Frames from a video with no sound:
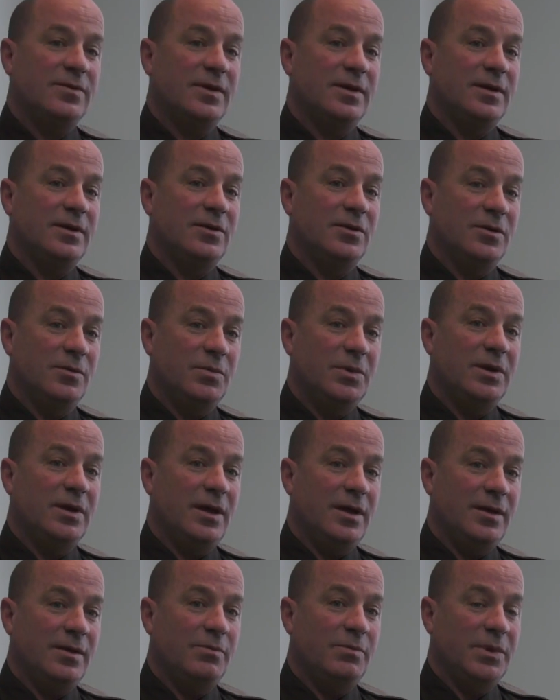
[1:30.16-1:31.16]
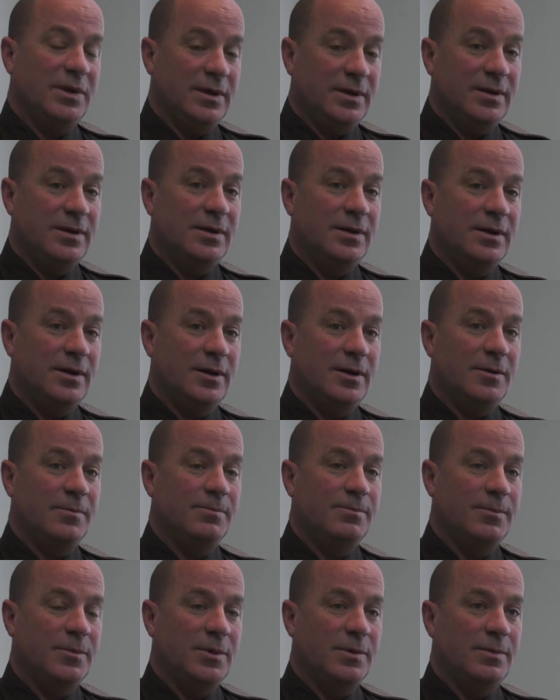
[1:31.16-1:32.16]
is going to be a big
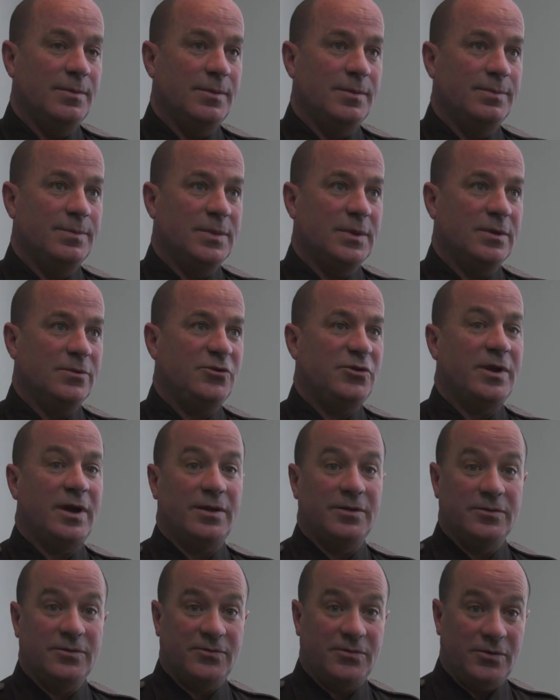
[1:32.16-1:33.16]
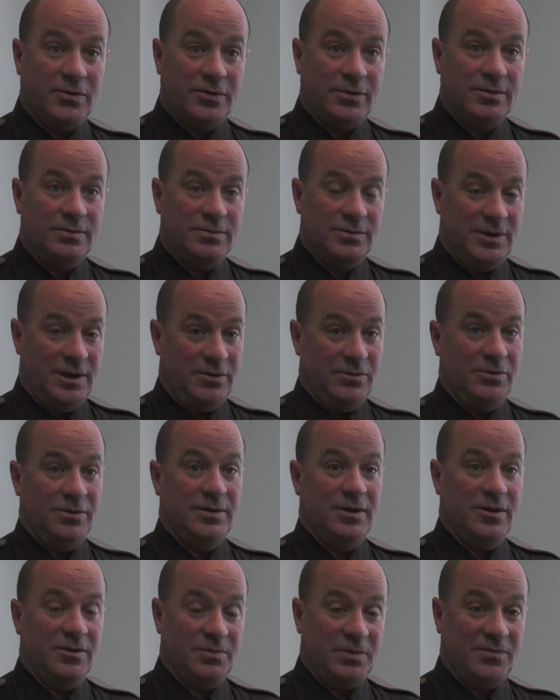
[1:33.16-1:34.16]
um, challenge for not
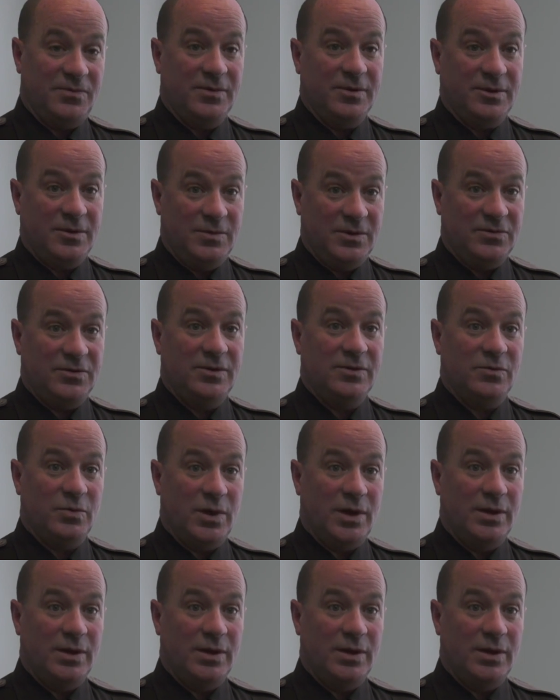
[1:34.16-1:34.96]
only us, but for the commission as